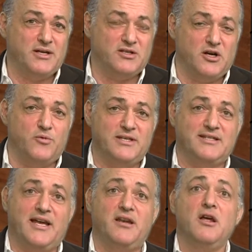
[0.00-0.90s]
weeks ago, we
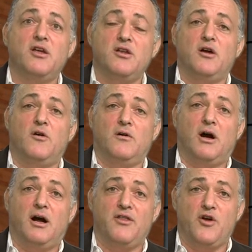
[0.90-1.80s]
said, you know,
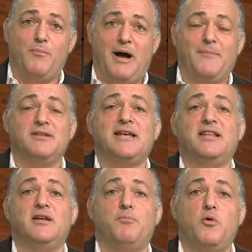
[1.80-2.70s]
the Obamas
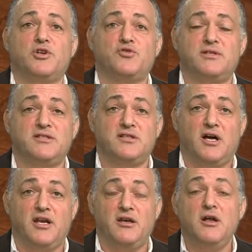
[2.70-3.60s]
had their portraits
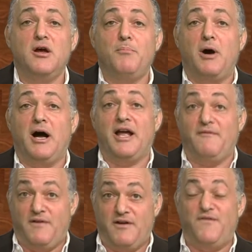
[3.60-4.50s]
done
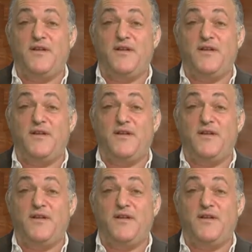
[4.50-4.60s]
by very